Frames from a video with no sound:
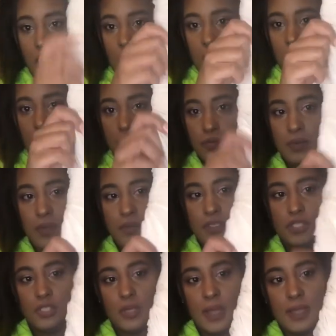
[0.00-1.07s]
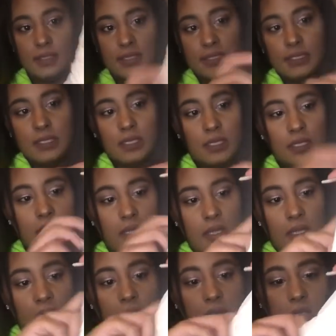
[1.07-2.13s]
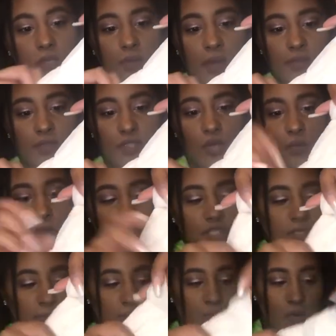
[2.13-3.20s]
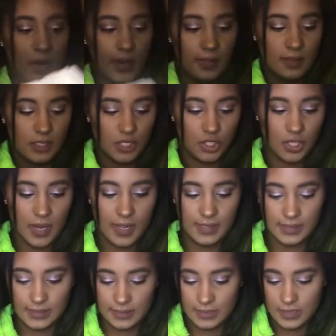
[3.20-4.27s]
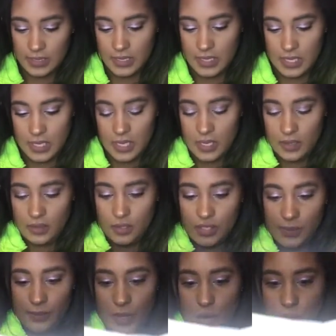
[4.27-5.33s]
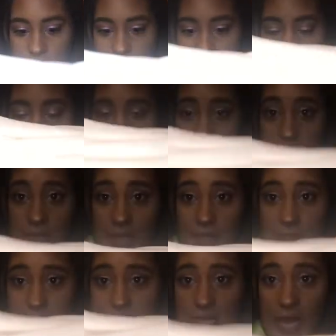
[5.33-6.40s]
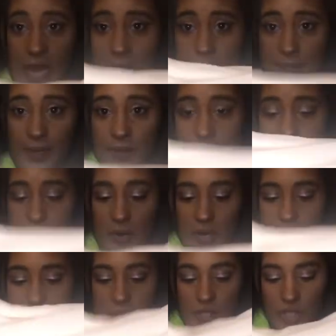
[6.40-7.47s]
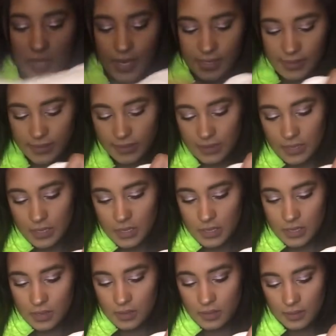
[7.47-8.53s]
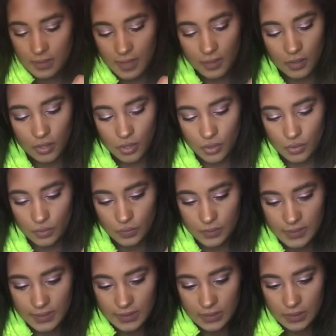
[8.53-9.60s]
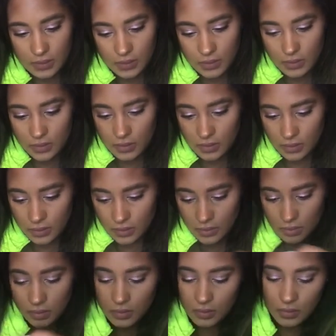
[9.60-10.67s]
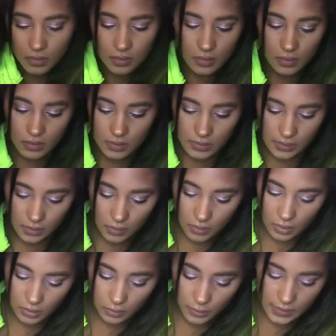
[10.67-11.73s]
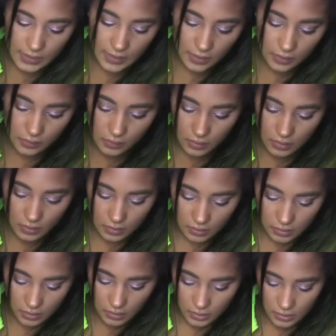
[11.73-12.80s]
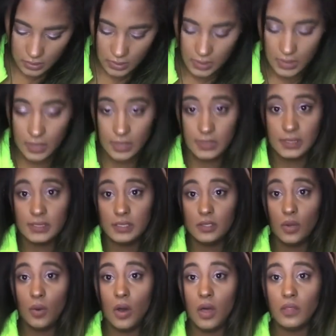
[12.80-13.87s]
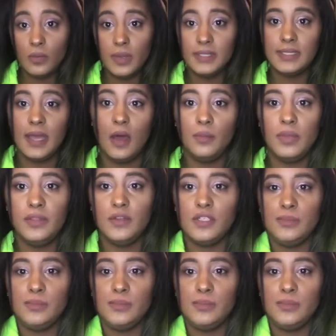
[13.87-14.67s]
all throughout this dress. Like you have so much support in this dress. There's boning in the top part of the dress that goes, does it go all the way down? It doesn't go all the way down, but there's